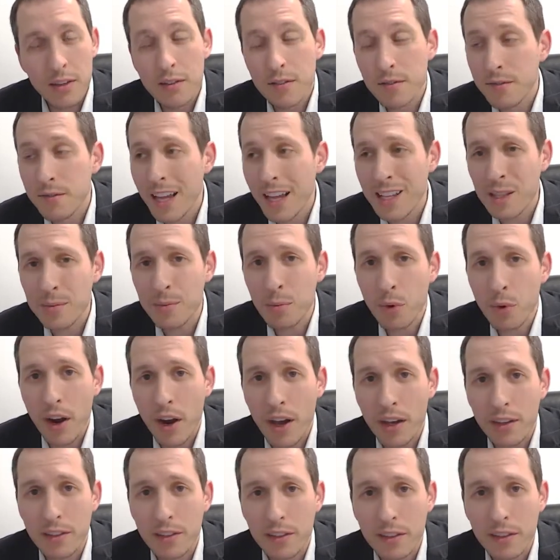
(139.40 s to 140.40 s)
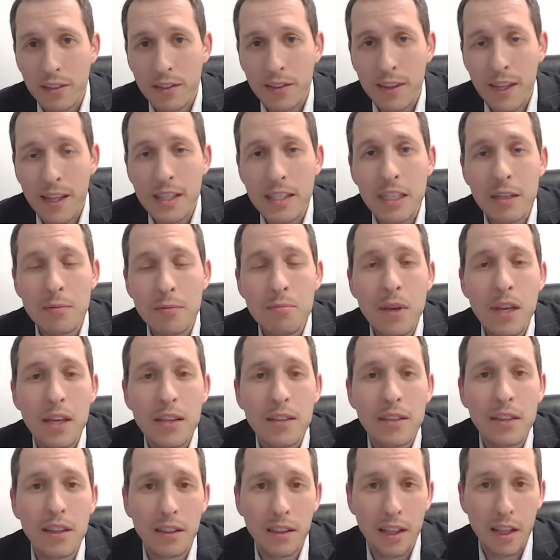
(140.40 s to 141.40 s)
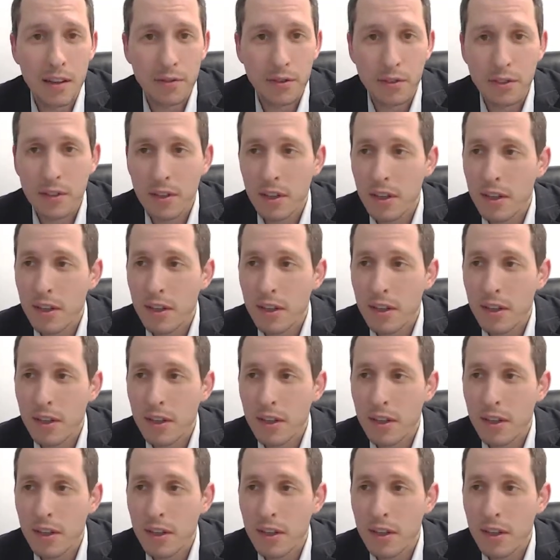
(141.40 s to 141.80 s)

That's morality. That's an amazing level.